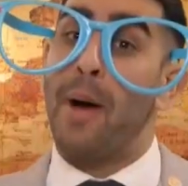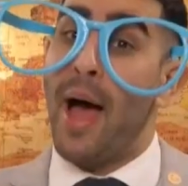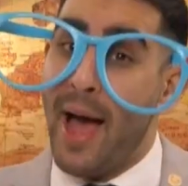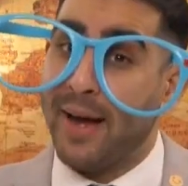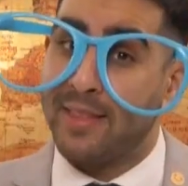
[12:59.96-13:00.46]

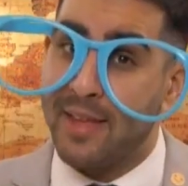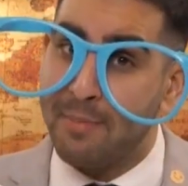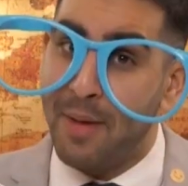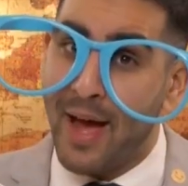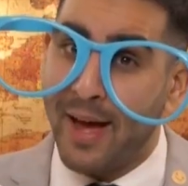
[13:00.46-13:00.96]
pack their
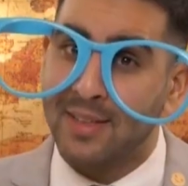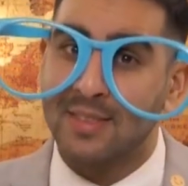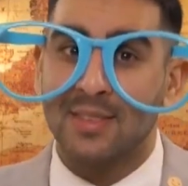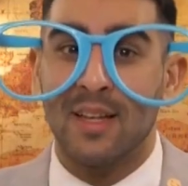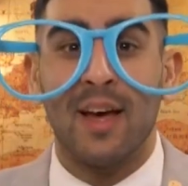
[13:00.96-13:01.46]

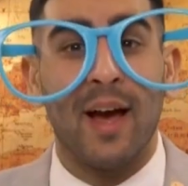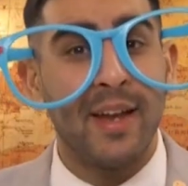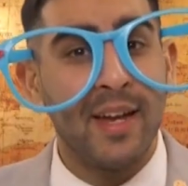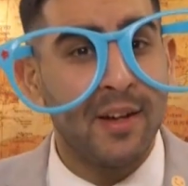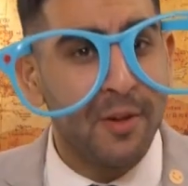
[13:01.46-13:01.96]
bags
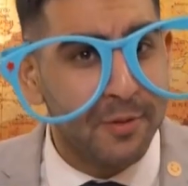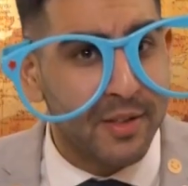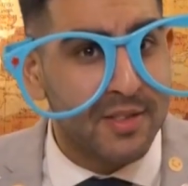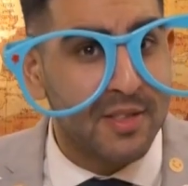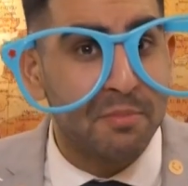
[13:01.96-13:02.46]
and
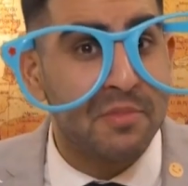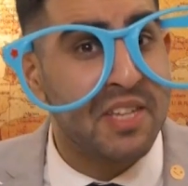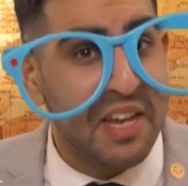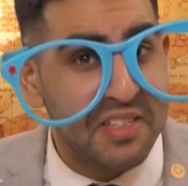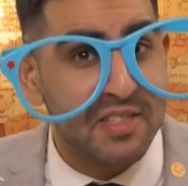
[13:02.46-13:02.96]
included some
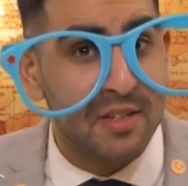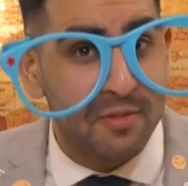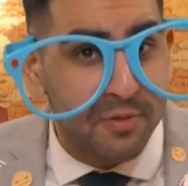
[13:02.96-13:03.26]
tasty